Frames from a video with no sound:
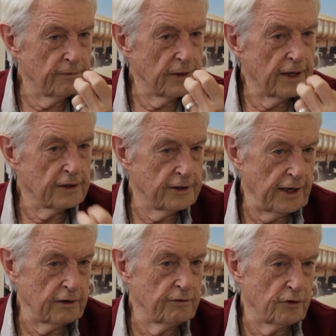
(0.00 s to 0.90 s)

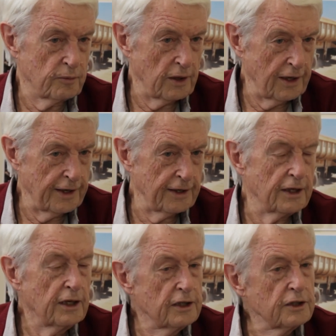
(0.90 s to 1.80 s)
extract from the layer,
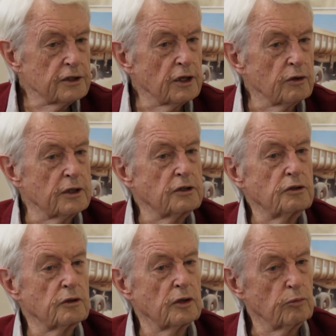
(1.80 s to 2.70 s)
so that you
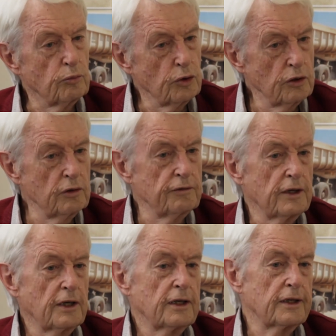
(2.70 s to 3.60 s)
can
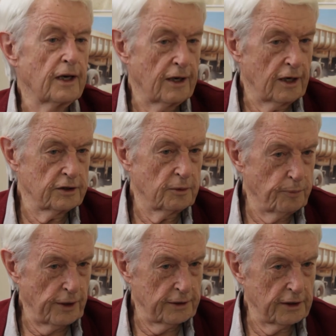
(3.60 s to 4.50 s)
move the larger
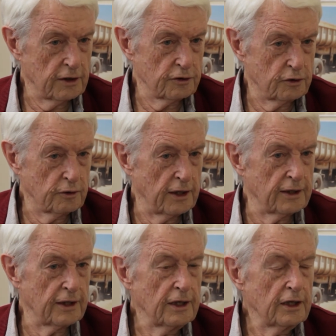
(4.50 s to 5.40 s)
particles
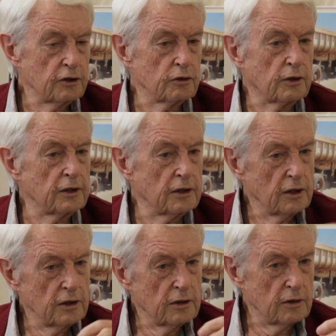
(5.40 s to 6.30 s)
together to get
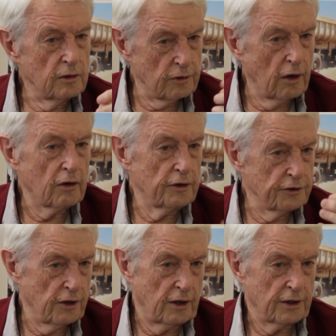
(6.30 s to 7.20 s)
rock on
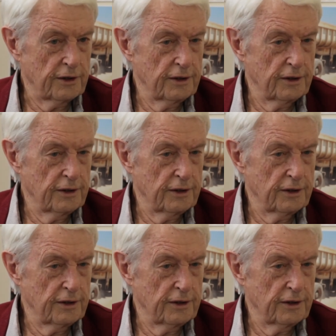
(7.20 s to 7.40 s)
rock.